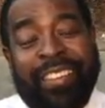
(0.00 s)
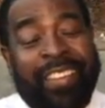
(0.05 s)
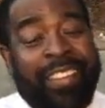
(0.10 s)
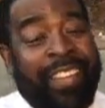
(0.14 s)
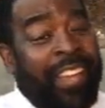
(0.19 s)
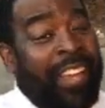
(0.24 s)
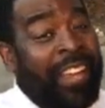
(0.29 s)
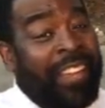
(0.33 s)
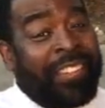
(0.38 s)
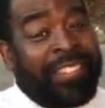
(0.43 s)

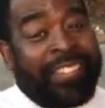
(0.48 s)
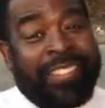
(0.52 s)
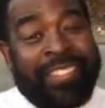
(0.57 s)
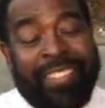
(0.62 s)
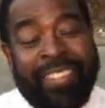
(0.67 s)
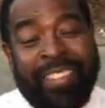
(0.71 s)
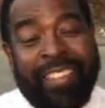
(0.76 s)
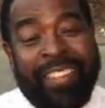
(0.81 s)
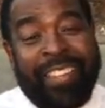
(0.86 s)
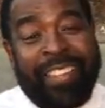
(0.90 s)
Yes.
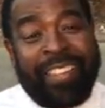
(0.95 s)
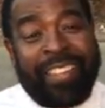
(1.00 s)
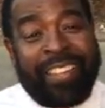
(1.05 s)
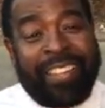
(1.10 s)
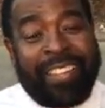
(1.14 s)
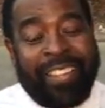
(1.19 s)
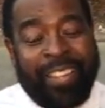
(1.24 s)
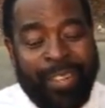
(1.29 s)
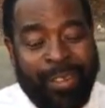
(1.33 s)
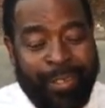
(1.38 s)

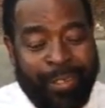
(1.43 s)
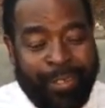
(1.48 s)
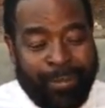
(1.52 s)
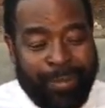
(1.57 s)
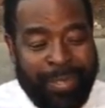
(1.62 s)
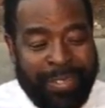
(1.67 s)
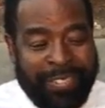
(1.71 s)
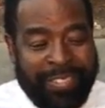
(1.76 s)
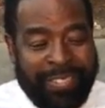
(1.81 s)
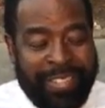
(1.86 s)
It's
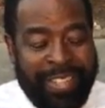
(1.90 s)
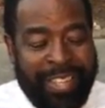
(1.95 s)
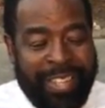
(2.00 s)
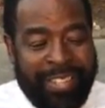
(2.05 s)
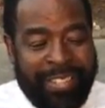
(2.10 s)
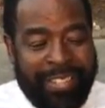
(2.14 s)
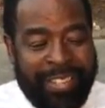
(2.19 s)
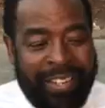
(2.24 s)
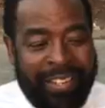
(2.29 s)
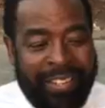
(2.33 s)
been
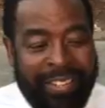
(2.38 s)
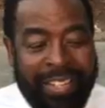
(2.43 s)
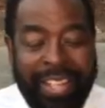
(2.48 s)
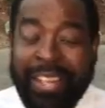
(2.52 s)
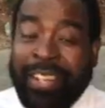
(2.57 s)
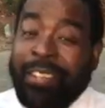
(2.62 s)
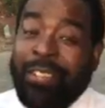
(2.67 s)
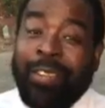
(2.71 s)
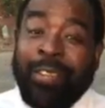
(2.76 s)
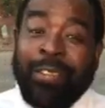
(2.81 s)
said,
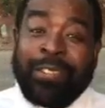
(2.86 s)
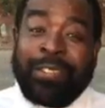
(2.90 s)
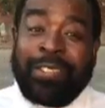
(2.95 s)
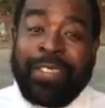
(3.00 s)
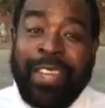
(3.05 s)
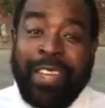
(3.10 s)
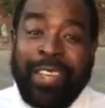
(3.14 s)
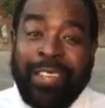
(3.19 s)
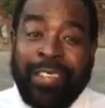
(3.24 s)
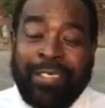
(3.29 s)
letting those
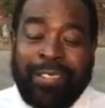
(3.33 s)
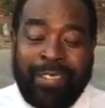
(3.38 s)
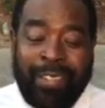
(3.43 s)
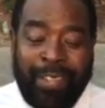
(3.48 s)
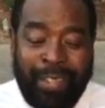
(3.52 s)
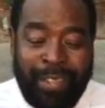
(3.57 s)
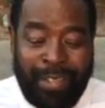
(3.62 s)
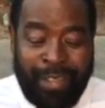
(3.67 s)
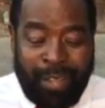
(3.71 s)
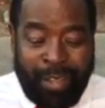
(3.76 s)
things
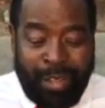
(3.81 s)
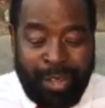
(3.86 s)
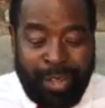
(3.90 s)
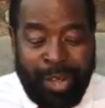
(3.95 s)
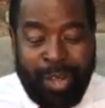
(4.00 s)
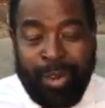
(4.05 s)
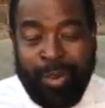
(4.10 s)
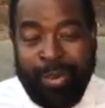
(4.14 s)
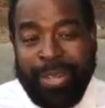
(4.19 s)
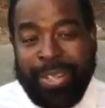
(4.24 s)

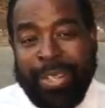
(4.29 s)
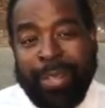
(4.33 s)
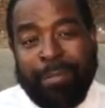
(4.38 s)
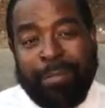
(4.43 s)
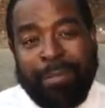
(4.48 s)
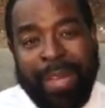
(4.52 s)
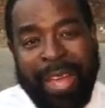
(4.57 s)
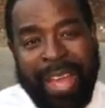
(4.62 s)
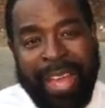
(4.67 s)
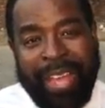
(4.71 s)
go in the
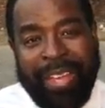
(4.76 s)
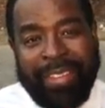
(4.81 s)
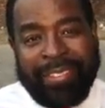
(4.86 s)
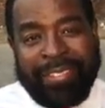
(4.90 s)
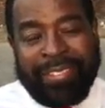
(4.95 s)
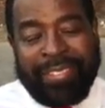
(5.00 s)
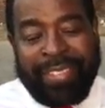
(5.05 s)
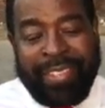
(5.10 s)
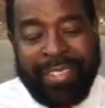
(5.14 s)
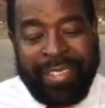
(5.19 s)

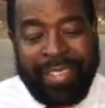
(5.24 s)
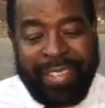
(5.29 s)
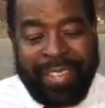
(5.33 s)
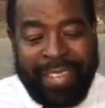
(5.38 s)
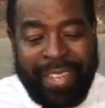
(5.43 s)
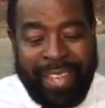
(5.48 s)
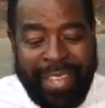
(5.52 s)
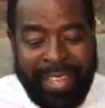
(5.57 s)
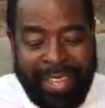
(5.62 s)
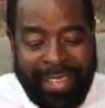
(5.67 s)
past.
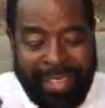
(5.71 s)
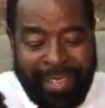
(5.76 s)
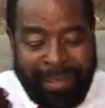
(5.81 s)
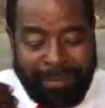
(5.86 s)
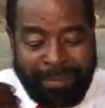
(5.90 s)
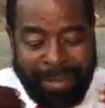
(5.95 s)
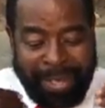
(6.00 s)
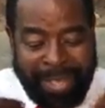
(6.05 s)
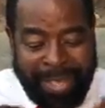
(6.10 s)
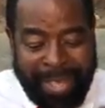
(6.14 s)

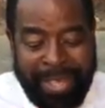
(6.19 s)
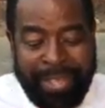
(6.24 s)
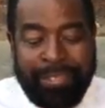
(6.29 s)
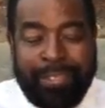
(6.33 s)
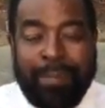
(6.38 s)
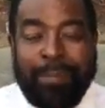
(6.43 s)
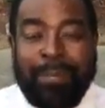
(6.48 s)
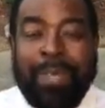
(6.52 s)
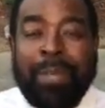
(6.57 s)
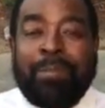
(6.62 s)
Begin
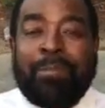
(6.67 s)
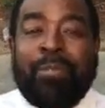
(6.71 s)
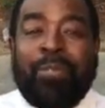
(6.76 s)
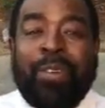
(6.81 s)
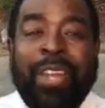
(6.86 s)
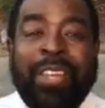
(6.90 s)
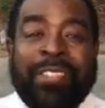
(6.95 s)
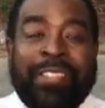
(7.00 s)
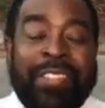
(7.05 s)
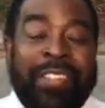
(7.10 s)
to be
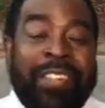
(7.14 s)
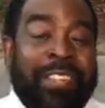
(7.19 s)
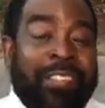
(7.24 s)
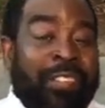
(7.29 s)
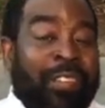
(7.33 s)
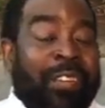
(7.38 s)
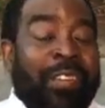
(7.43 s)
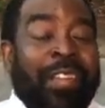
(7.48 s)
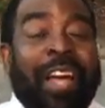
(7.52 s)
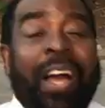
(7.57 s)
present in
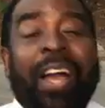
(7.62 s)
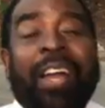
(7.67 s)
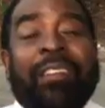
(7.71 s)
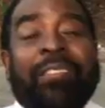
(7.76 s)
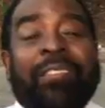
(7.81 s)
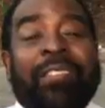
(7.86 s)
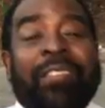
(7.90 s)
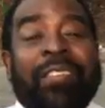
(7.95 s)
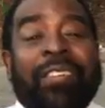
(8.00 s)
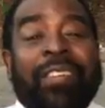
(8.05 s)
your
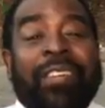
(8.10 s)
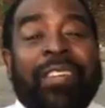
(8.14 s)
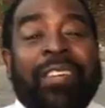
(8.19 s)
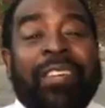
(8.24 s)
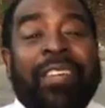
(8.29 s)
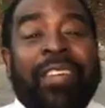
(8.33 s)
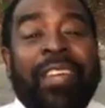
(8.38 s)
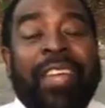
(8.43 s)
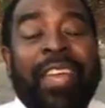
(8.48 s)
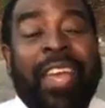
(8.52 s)
life
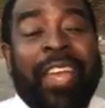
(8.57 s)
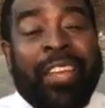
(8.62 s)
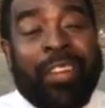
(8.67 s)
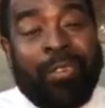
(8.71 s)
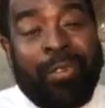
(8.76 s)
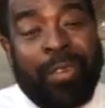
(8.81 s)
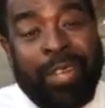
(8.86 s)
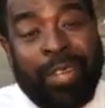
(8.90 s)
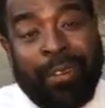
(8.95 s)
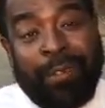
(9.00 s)
and
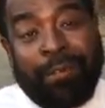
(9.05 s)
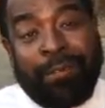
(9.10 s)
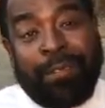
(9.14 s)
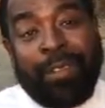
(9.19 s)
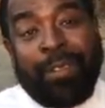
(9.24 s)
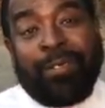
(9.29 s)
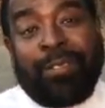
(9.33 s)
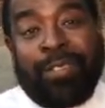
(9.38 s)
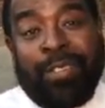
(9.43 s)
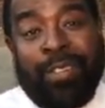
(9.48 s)
create a
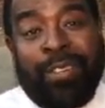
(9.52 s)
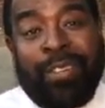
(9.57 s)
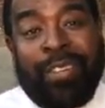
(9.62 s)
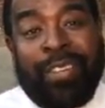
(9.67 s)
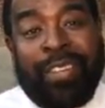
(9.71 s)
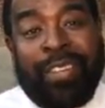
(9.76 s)
future